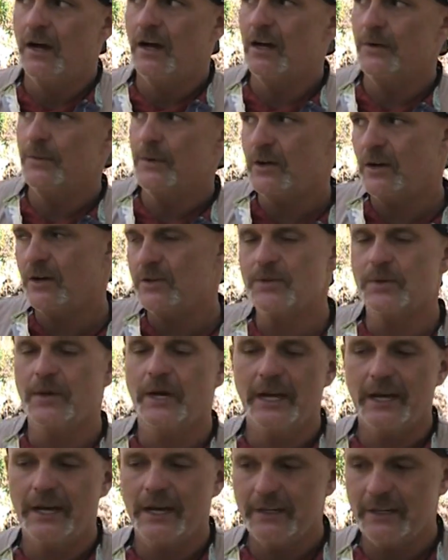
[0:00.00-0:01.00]
We'd also
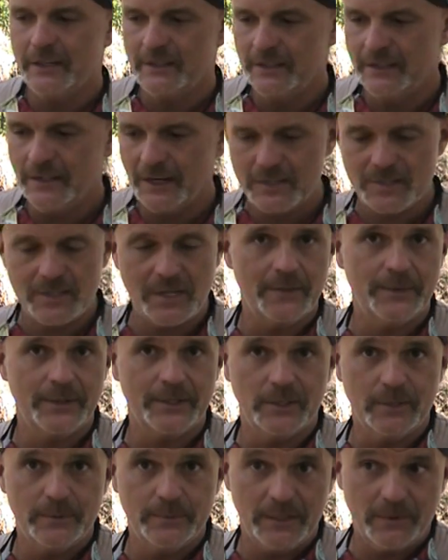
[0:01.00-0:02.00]
add the next
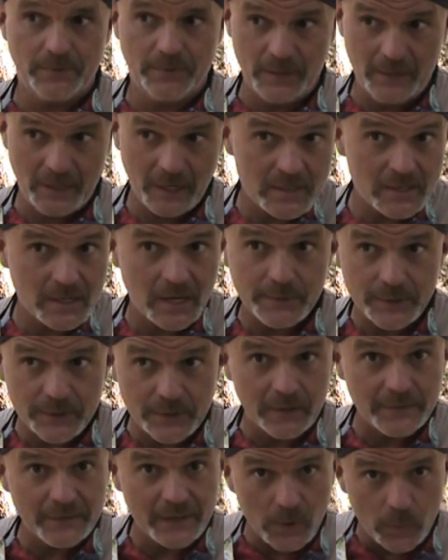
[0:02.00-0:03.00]
chemical, but for the next
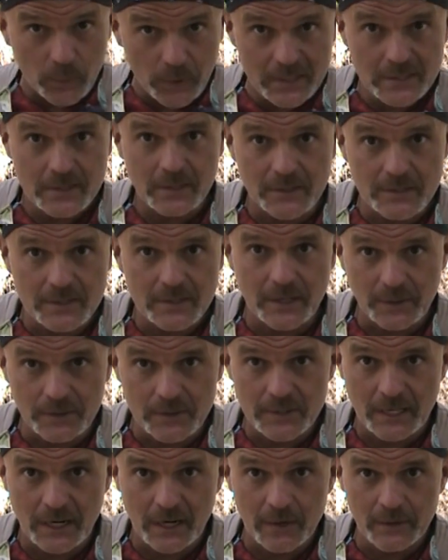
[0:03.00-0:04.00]
chemical, I've got to wait till it
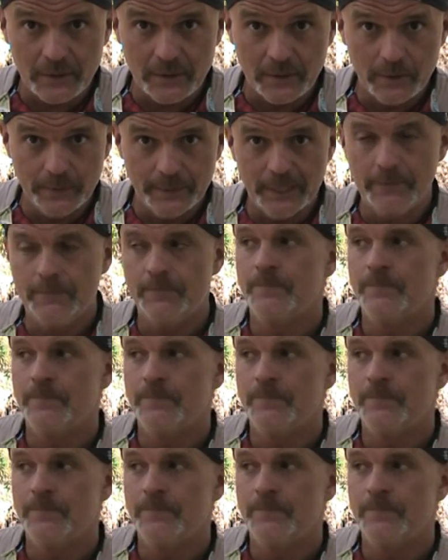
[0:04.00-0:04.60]
settles down a little bit.